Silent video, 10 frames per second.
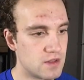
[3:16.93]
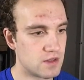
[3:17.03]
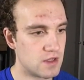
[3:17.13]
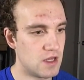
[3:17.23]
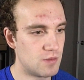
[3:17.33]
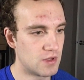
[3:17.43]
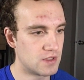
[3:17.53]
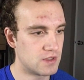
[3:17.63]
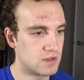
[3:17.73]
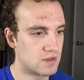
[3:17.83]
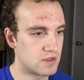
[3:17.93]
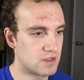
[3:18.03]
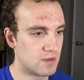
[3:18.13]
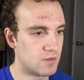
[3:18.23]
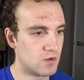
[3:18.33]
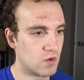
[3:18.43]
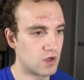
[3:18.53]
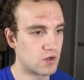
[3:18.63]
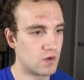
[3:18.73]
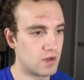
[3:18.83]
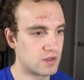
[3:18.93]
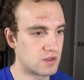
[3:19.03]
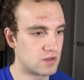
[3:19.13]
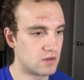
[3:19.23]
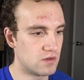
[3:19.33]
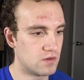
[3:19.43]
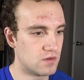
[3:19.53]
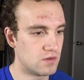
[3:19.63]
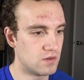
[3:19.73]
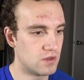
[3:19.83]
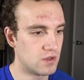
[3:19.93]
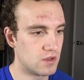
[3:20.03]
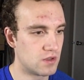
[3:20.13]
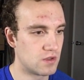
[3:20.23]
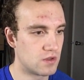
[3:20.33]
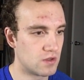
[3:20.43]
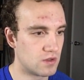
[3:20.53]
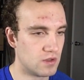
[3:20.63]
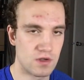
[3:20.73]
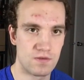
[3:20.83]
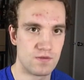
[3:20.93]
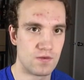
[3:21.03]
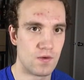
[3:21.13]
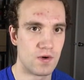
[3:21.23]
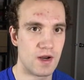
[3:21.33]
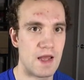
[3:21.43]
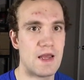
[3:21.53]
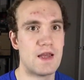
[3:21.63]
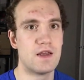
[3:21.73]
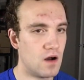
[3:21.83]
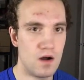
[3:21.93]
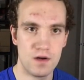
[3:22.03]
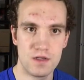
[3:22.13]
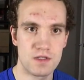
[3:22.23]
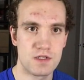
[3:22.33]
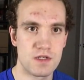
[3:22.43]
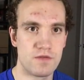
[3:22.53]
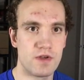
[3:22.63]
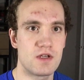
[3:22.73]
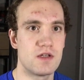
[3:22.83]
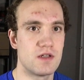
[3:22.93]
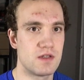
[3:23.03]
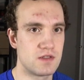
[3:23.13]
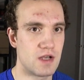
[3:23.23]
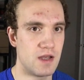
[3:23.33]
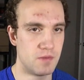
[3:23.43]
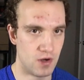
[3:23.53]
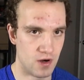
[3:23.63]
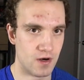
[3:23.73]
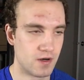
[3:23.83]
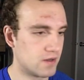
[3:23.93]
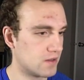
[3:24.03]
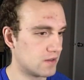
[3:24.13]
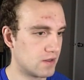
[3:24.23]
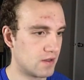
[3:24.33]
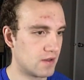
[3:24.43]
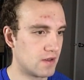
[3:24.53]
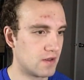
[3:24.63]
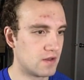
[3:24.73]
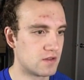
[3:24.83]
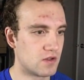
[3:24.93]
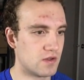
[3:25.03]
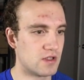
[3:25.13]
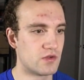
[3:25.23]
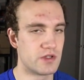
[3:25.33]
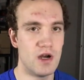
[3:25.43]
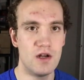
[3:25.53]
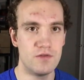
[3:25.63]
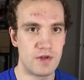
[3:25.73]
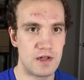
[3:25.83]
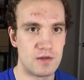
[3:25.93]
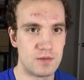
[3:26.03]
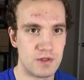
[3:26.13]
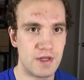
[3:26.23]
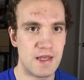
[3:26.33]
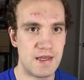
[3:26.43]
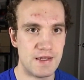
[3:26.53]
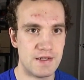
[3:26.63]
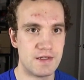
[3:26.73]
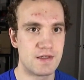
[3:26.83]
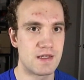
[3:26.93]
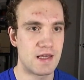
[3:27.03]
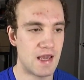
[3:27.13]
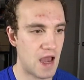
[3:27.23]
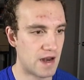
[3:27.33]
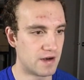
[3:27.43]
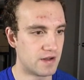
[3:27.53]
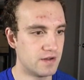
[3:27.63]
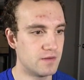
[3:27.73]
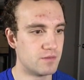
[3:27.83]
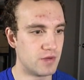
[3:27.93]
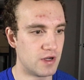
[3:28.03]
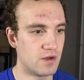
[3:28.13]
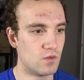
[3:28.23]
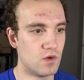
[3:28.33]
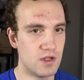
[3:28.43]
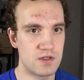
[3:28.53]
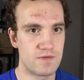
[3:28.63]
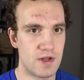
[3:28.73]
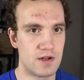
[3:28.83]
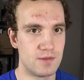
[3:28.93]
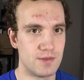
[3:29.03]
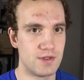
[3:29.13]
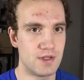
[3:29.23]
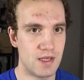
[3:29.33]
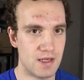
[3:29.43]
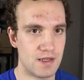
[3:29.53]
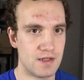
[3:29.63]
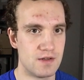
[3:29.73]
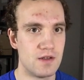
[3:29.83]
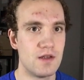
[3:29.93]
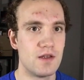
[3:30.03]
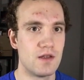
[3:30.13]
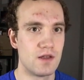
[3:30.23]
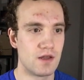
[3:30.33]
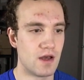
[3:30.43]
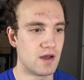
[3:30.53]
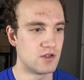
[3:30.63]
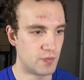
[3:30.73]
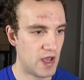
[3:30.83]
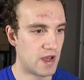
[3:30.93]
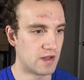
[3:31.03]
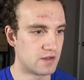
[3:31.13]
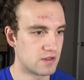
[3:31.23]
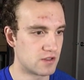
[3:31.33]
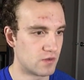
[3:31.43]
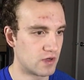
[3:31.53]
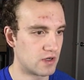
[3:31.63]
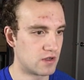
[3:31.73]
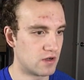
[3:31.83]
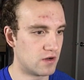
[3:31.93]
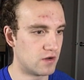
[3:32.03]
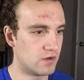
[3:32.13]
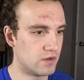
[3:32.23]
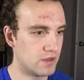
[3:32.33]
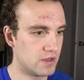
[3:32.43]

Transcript: keep it simple, we're going to look for a Honda Civic Type R. So this was not available in Canada, but it was available in Japan. So we're going to go